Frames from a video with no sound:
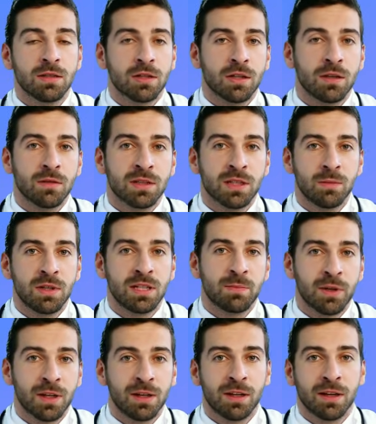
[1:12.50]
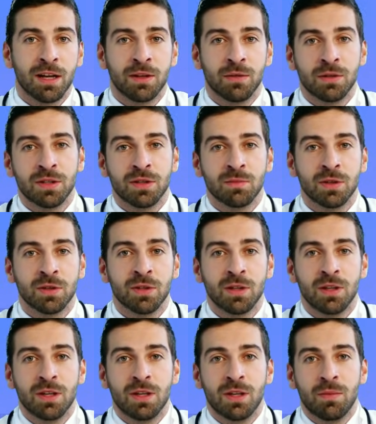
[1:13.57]
If you're over 60,
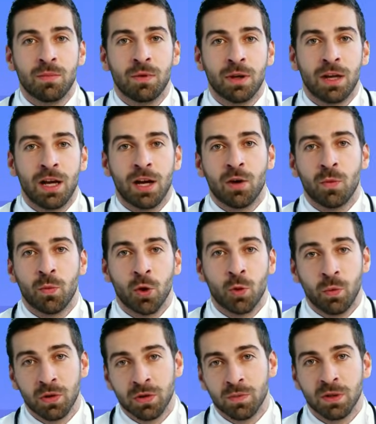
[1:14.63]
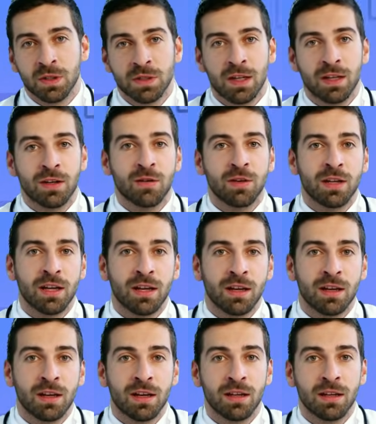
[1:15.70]
feeling your legs grow heavier,
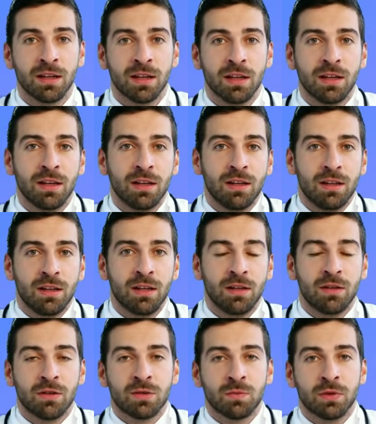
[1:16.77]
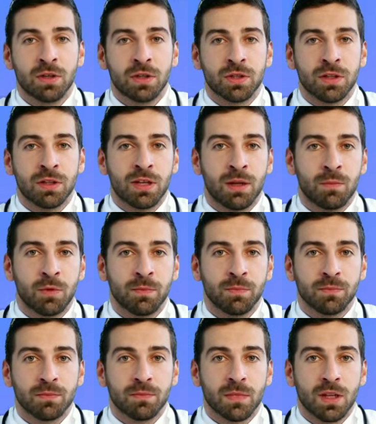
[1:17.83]
or noticing that simple things
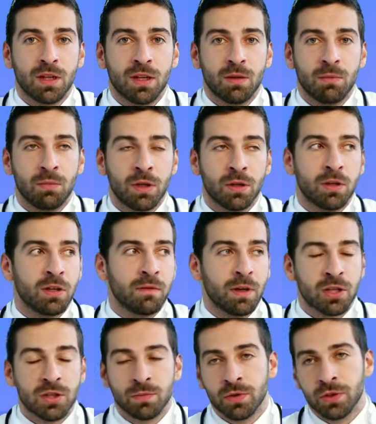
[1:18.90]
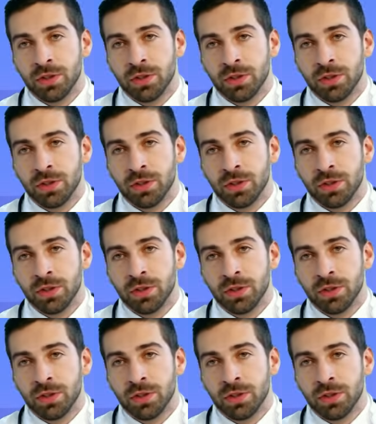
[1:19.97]
like climbing stairs or